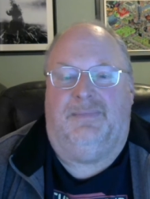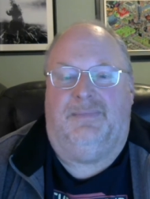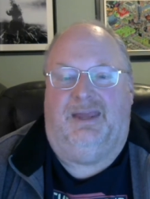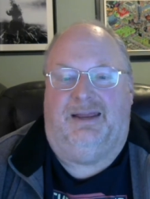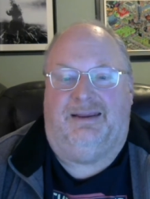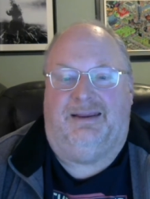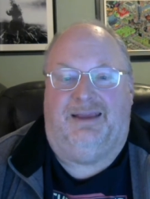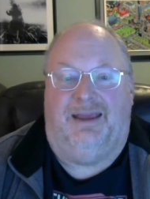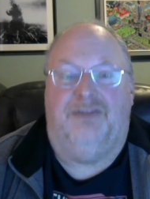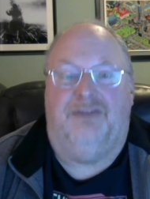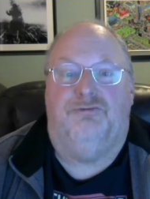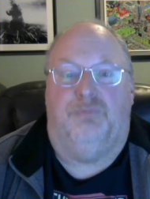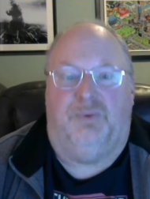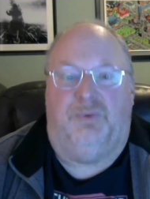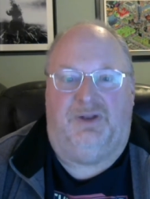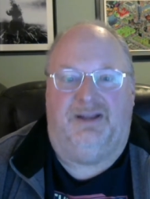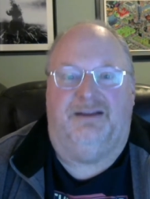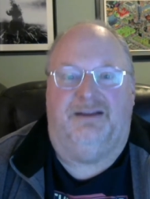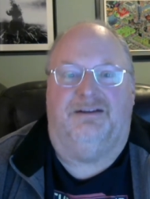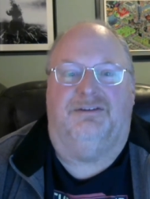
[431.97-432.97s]
It gave
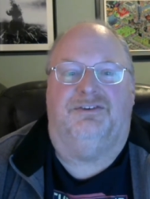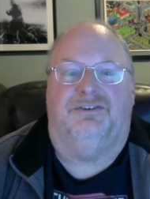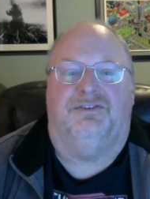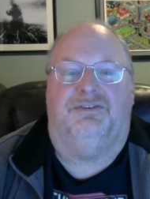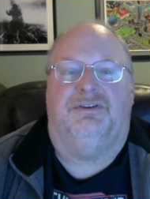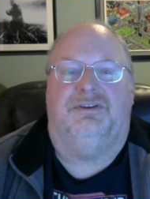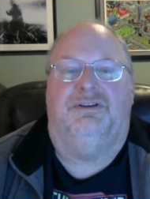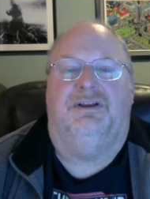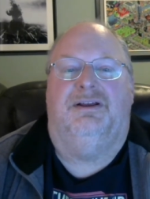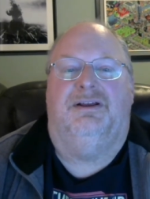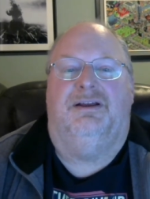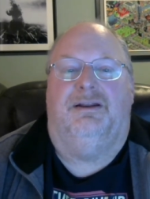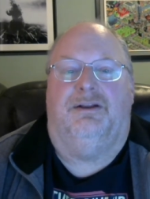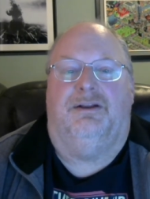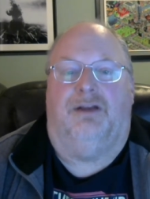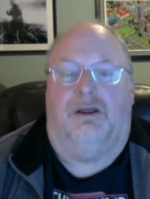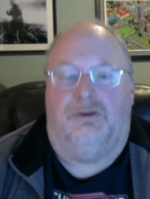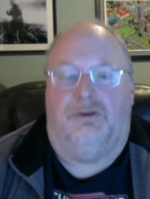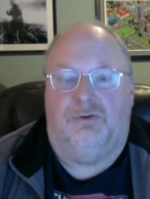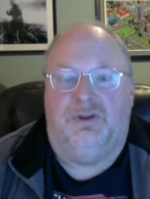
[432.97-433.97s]
players
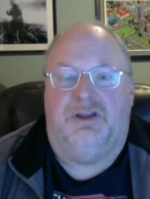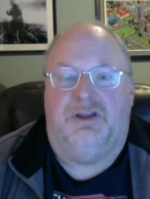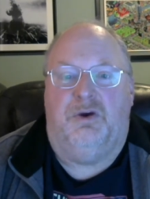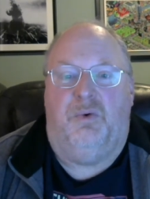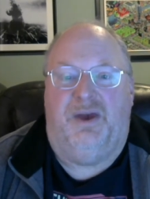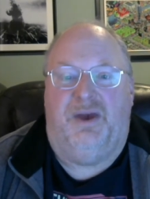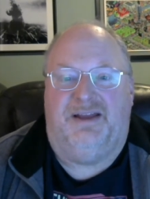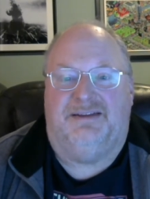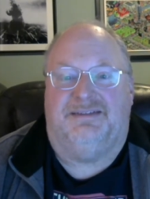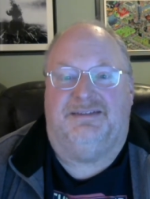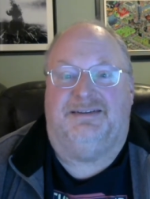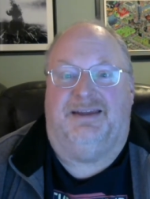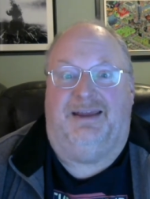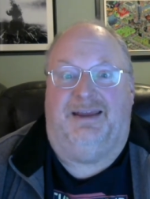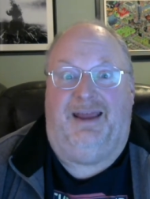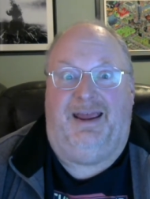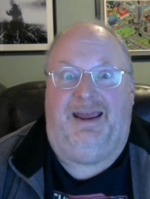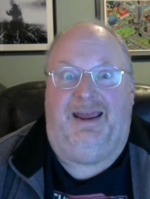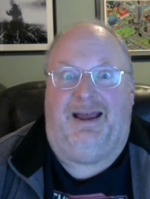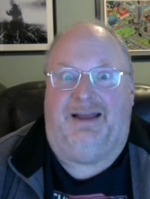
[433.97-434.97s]
not only a way to say,
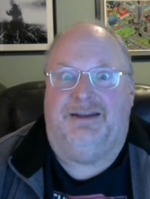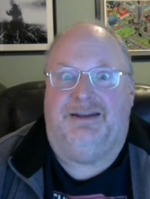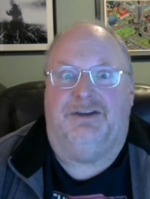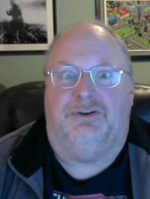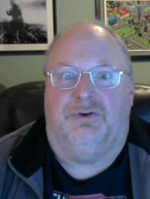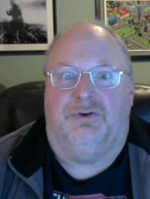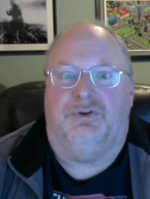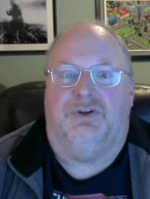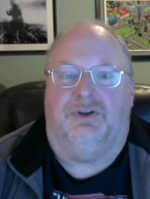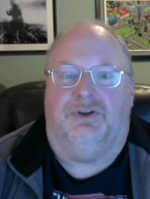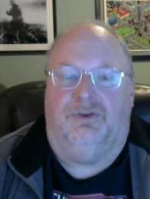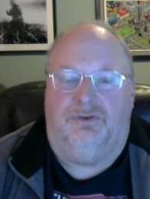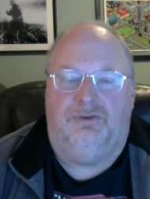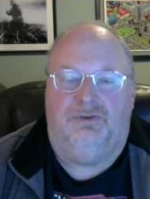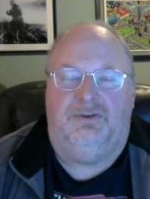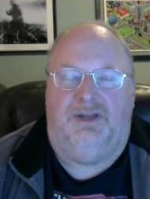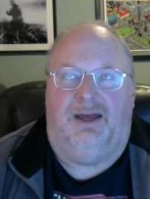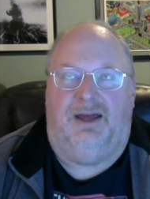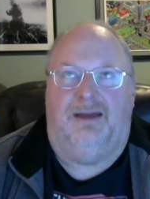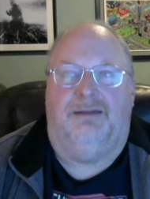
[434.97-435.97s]
hey, I didn't know you could
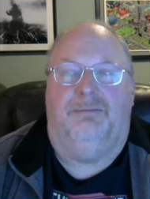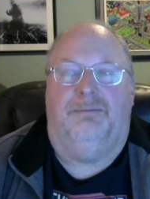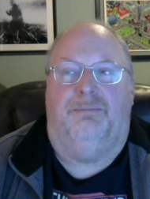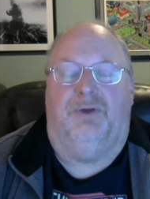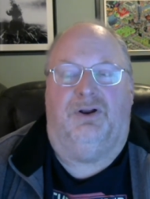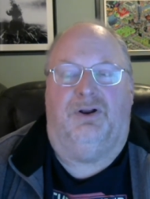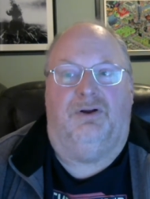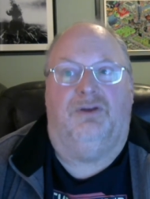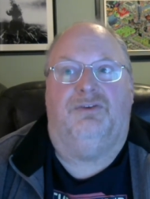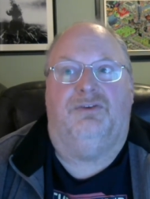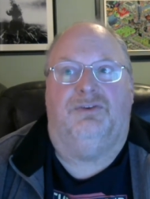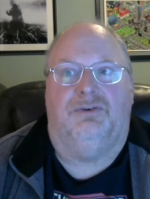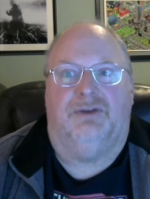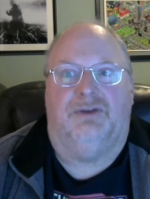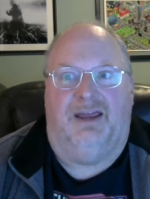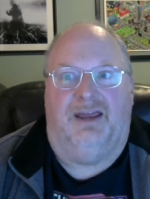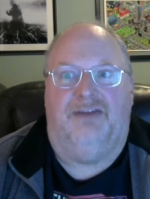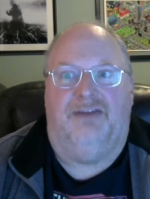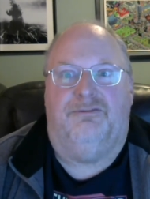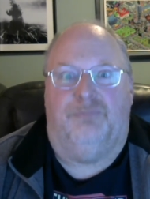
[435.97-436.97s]
do that, but also
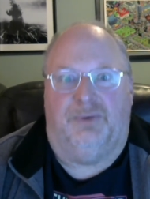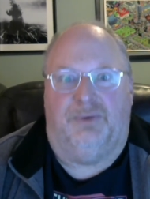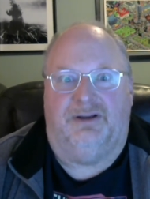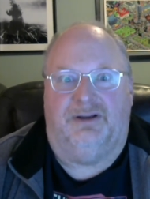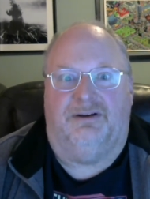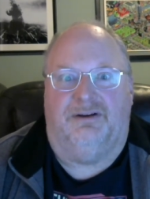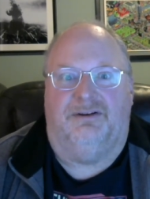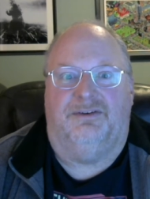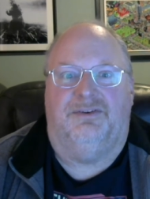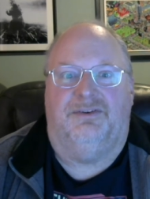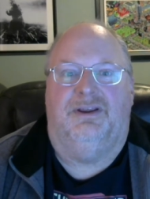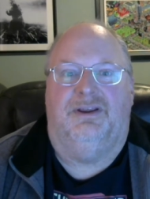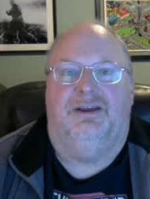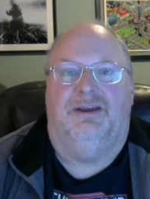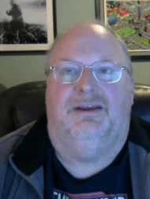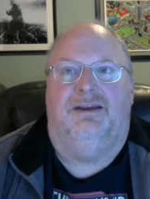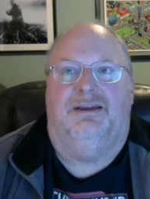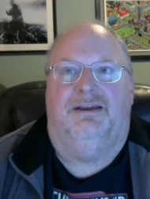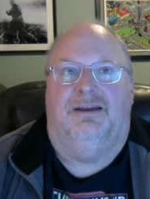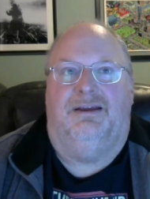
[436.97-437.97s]
gave players
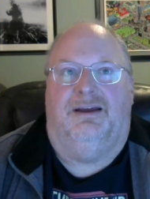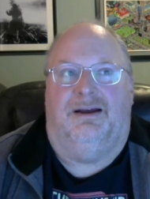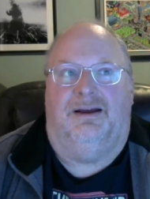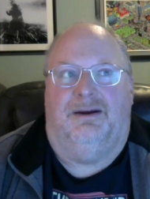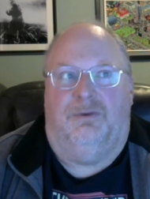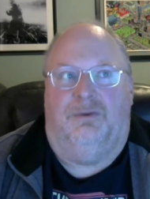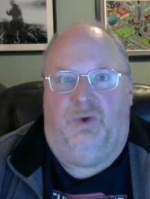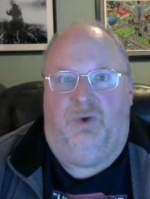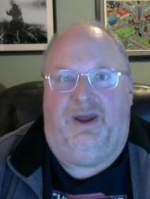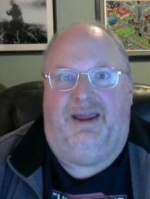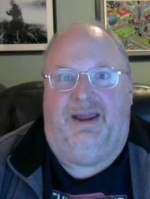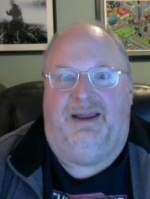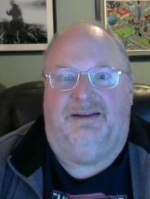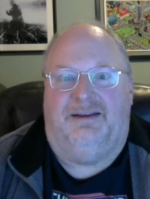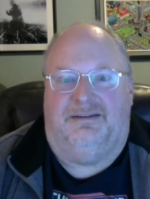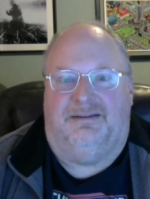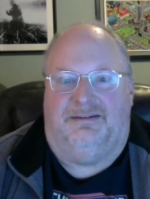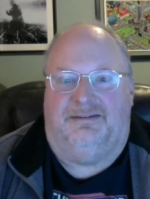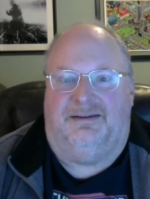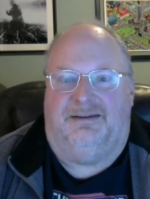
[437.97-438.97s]
a way
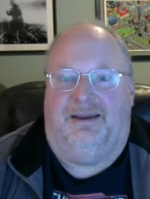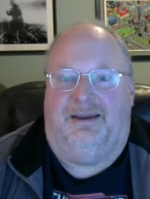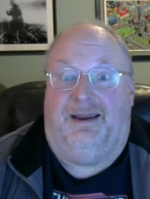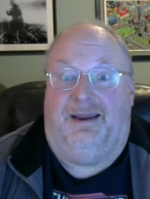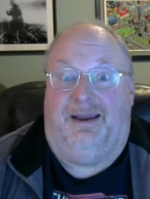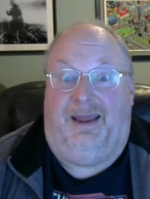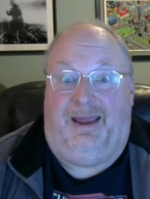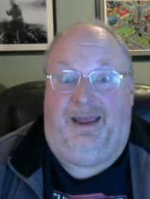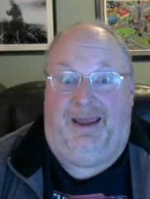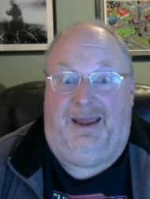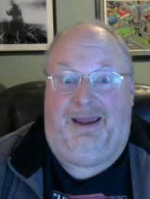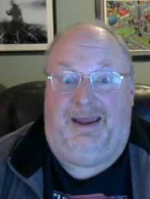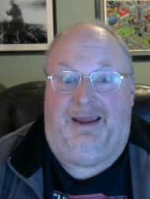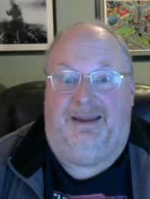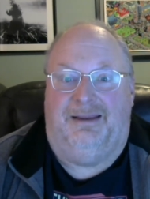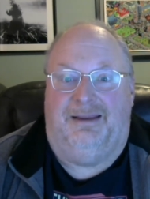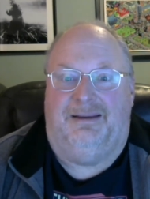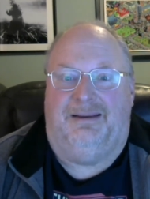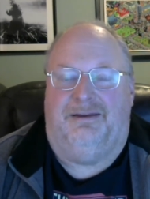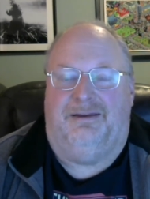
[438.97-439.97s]
to say,
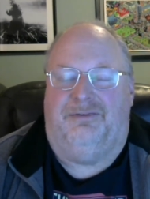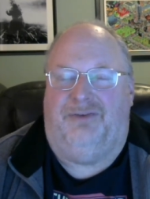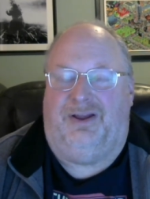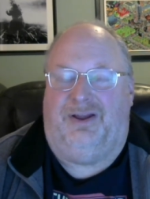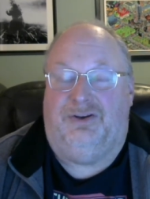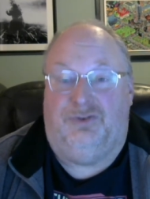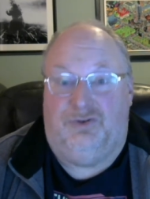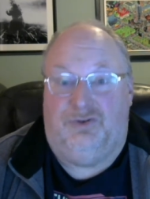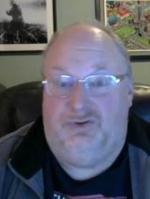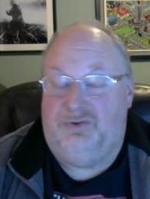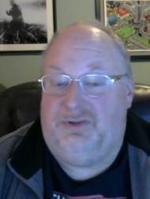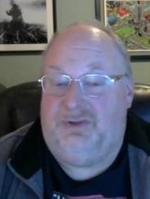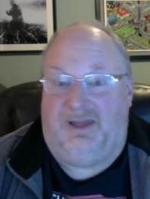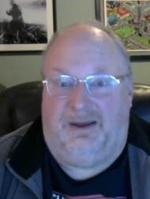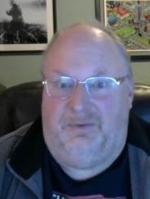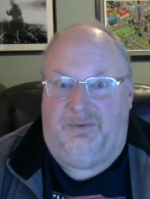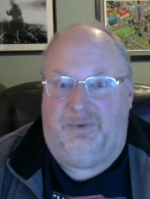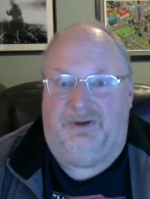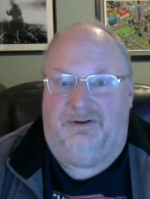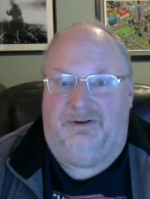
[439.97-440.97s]
hey, if I do
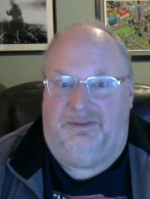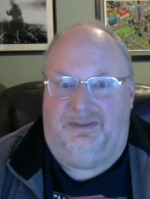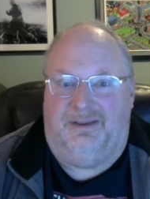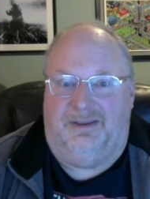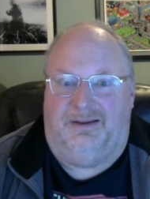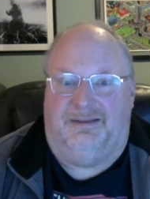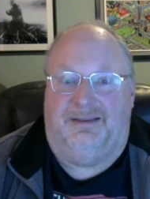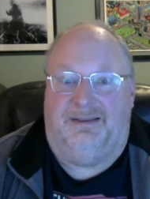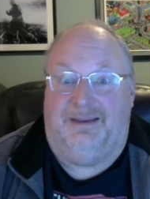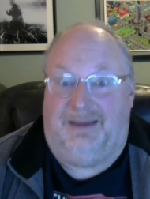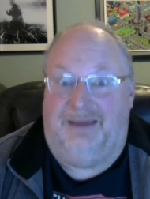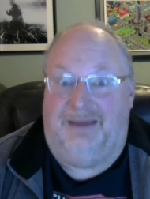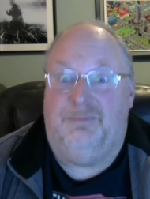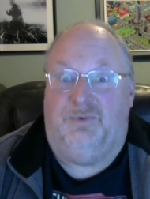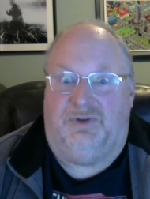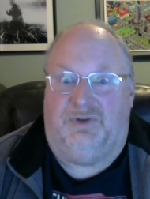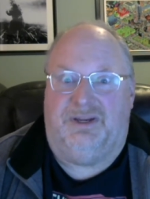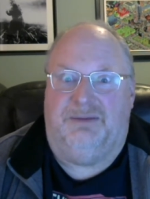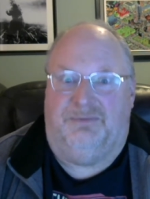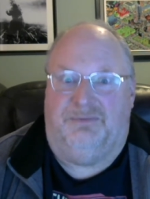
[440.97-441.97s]
that weird thing, the game
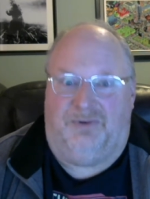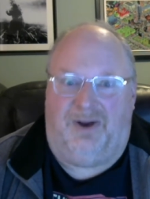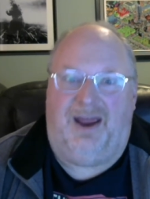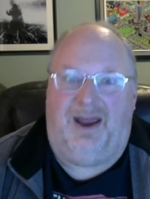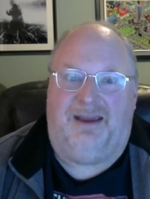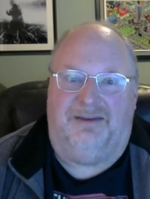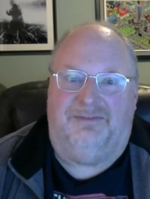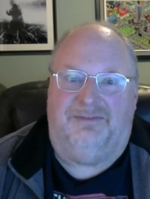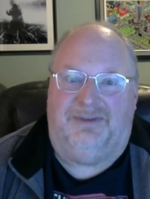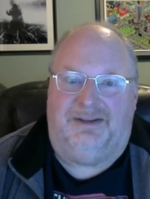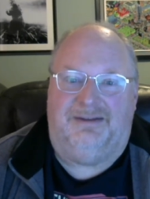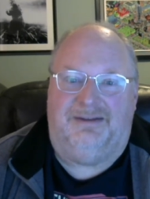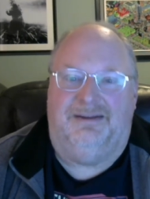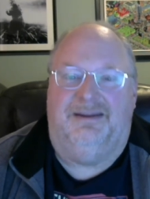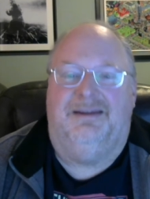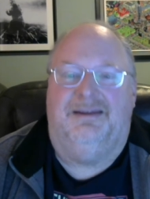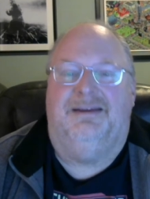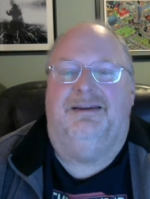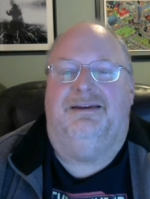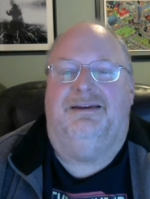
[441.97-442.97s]
will keep track of it.
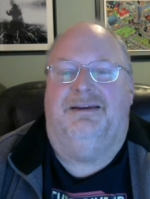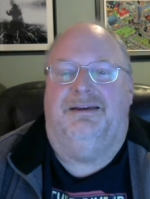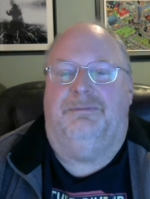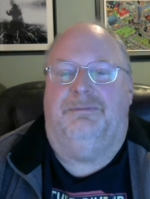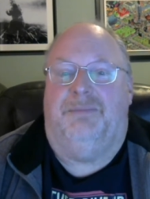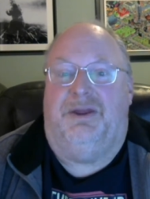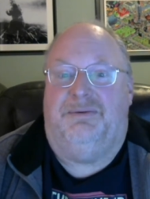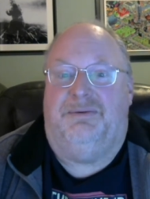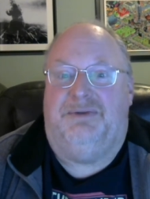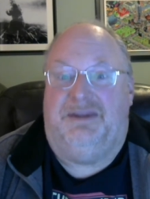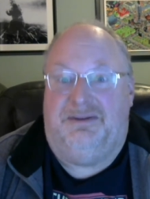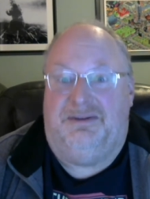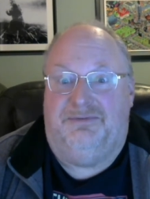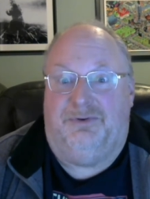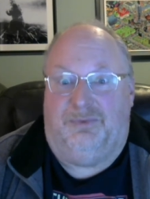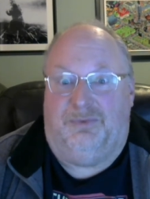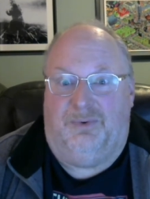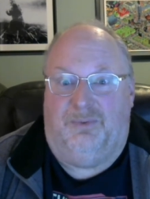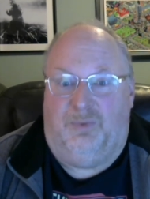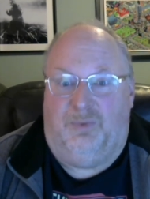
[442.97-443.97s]
Maybe
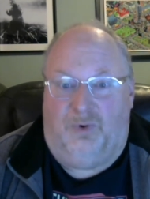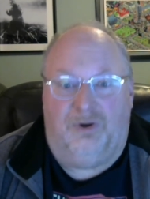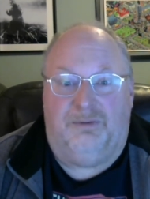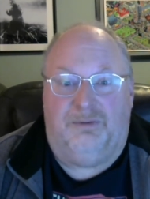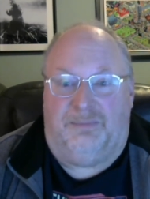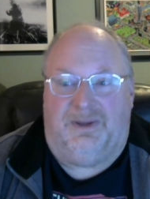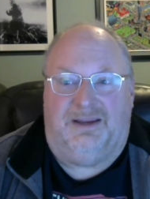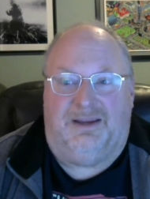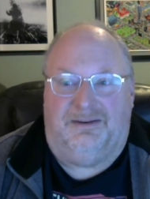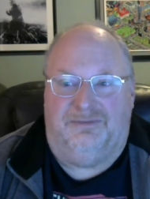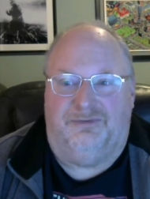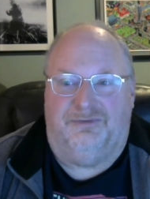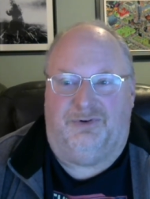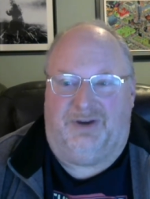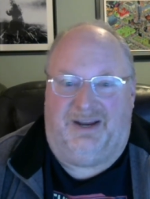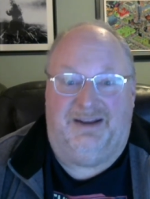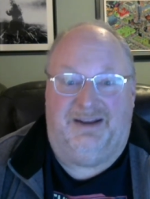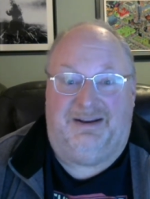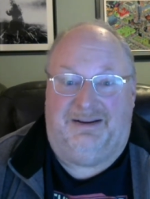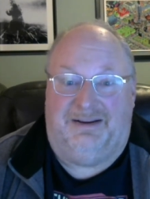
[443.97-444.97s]
even reward me for
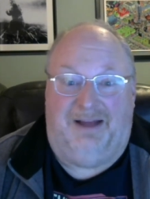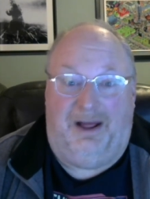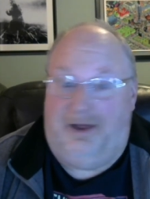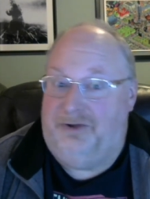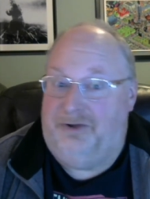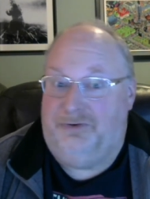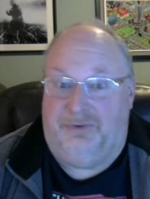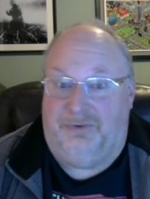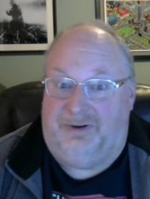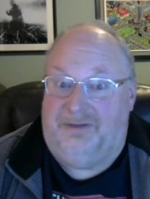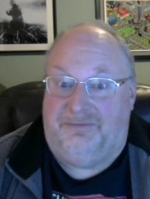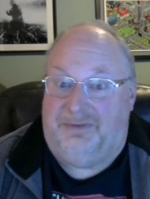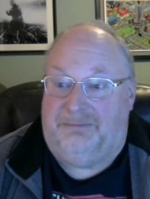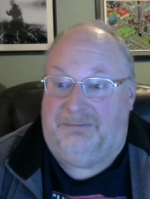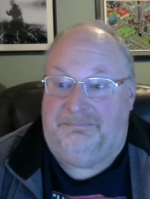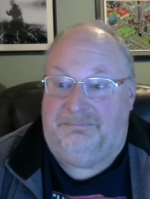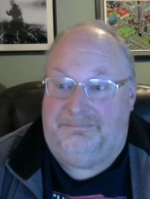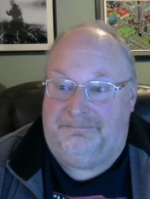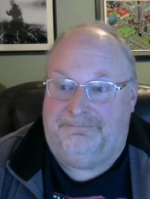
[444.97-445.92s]
getting a hundred of them.